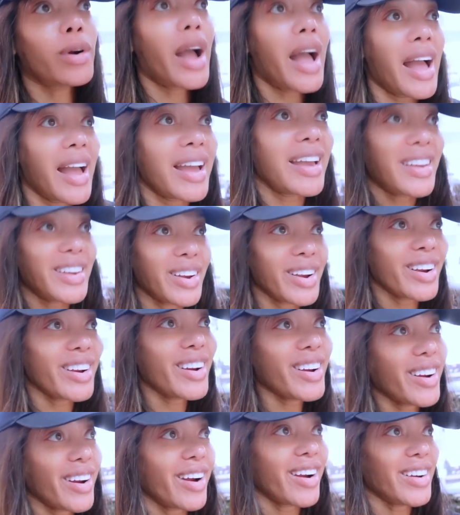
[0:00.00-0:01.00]
Hey
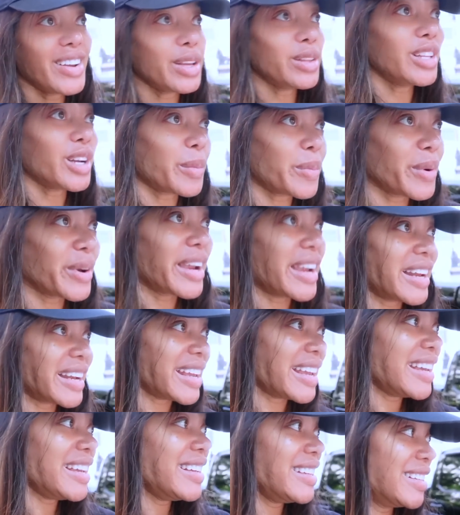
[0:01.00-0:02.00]
girl, you look
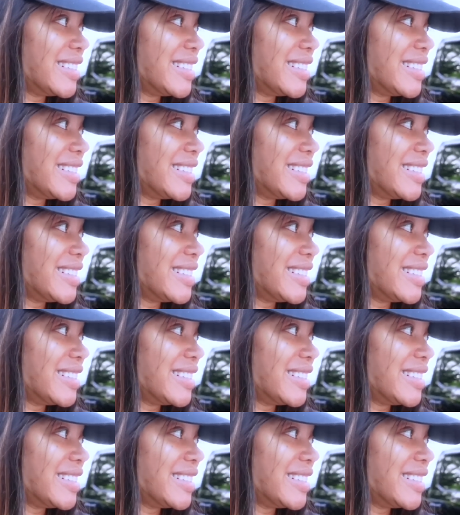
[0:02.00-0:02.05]
pretty.